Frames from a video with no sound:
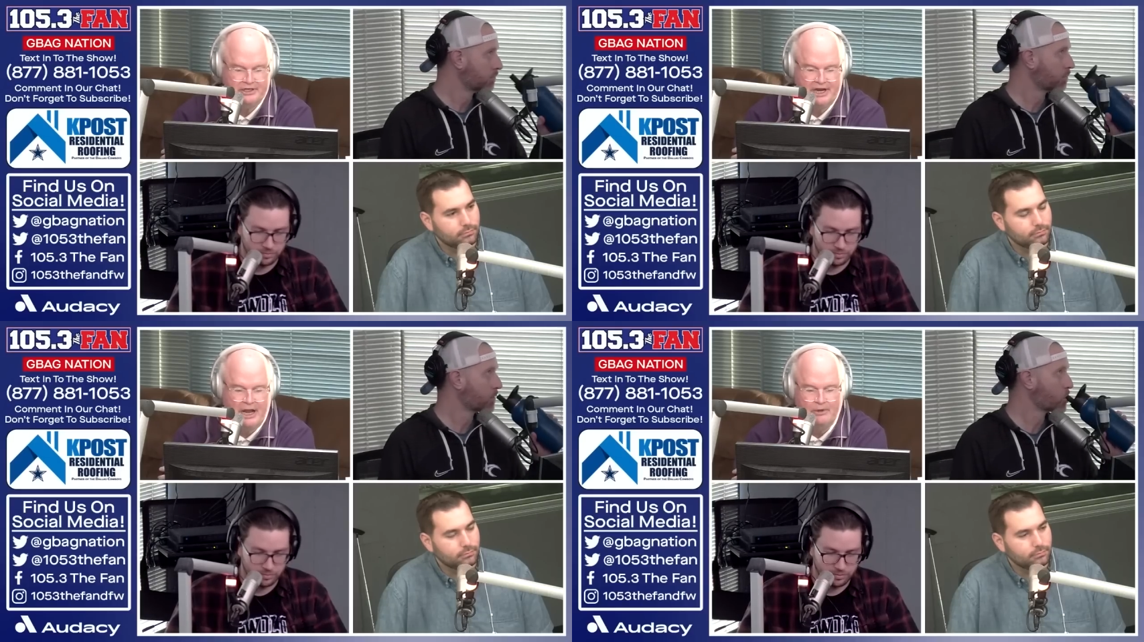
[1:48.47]

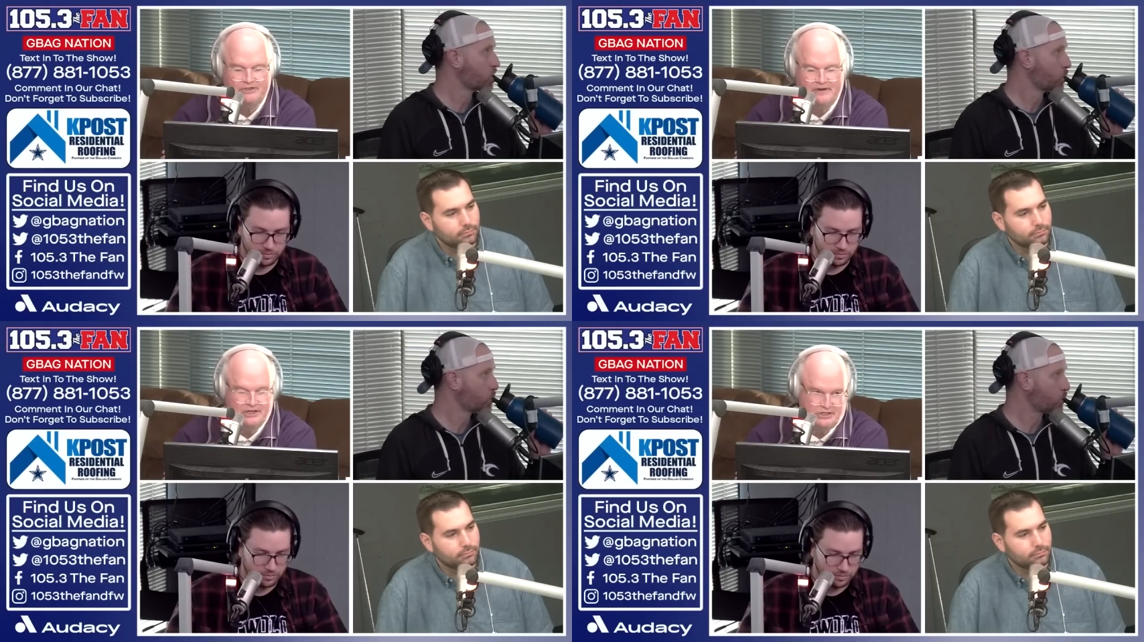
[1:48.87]
Speaker 1: The
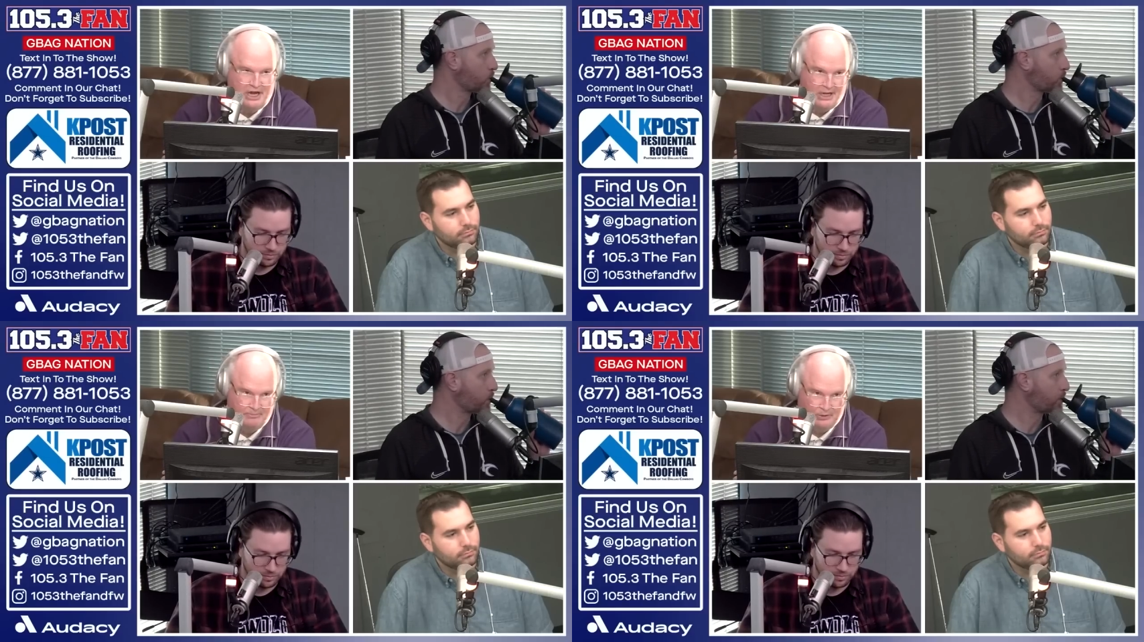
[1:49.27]
Cowboys faced
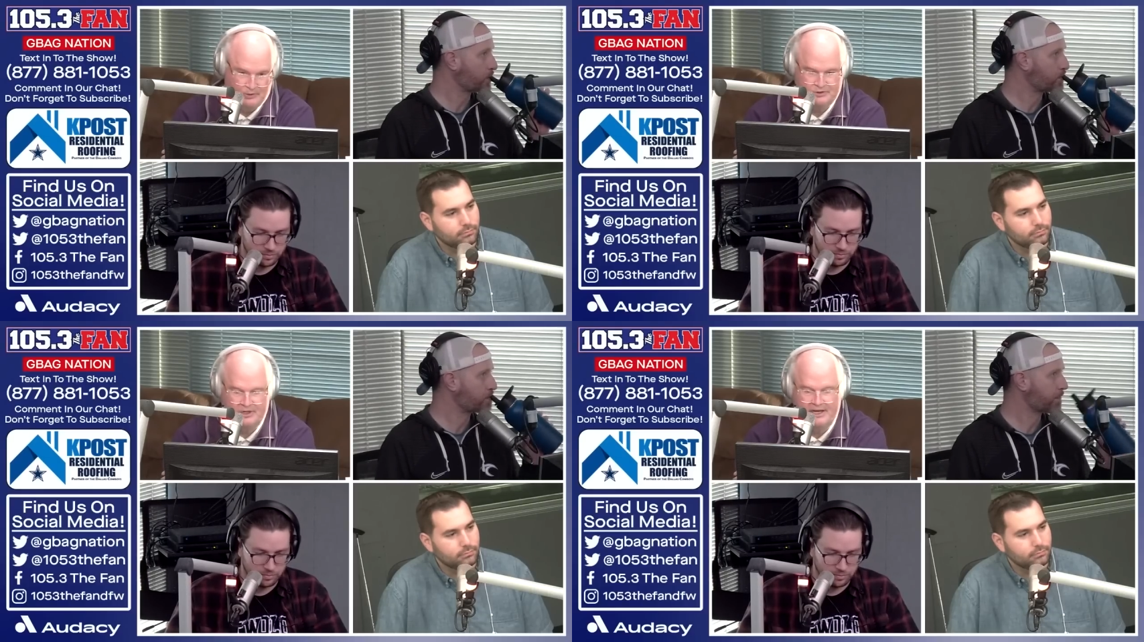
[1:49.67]
Todd
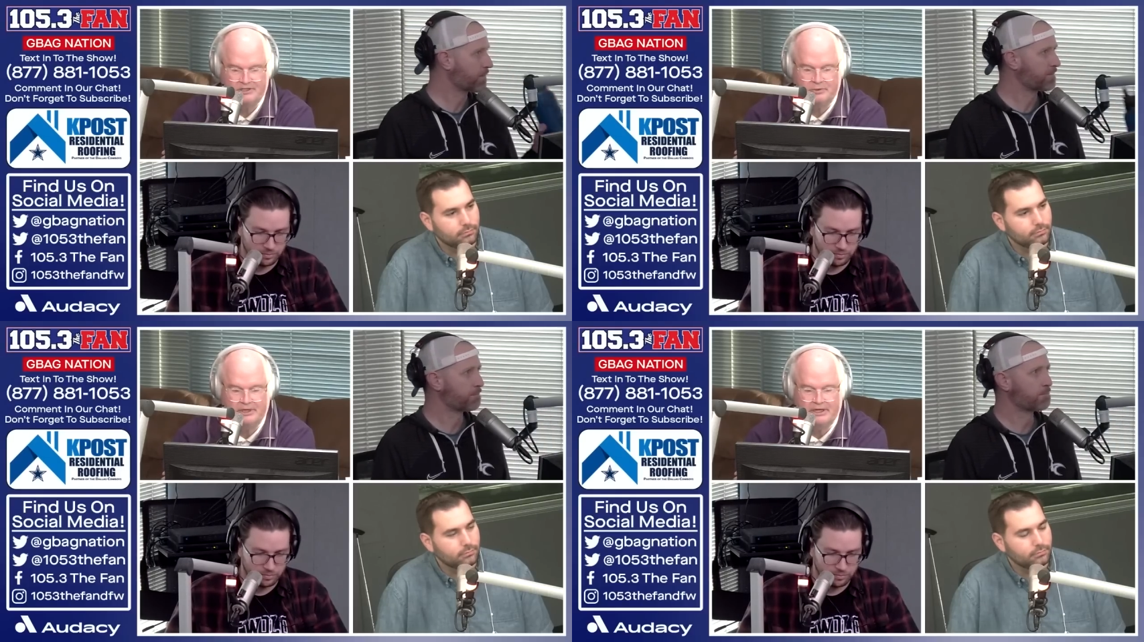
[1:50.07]
Bowles
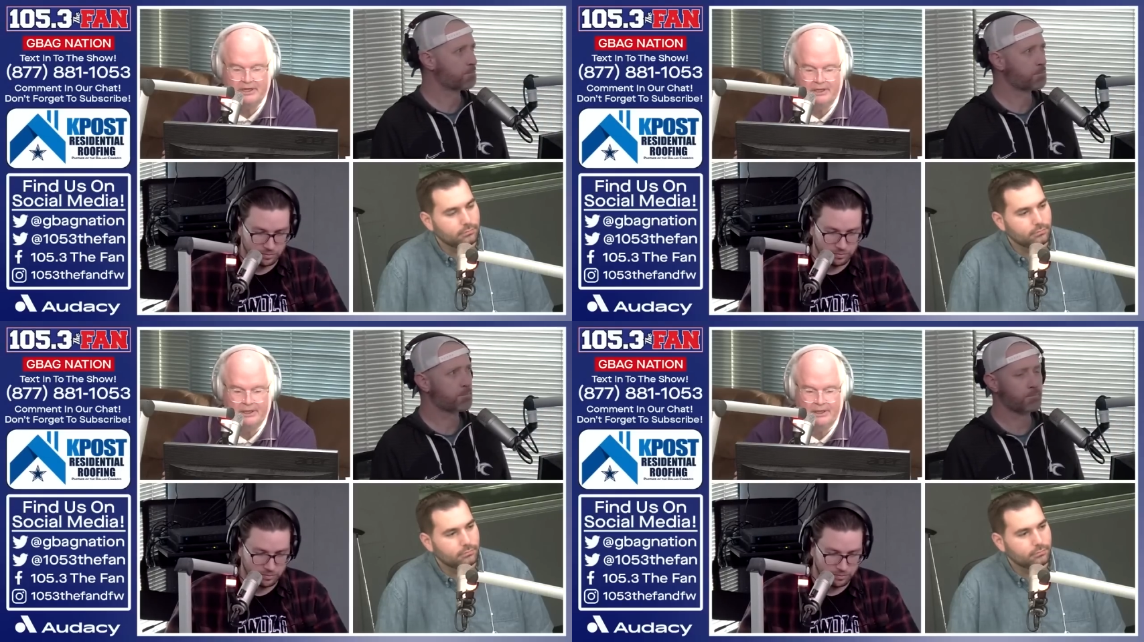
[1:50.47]
last week.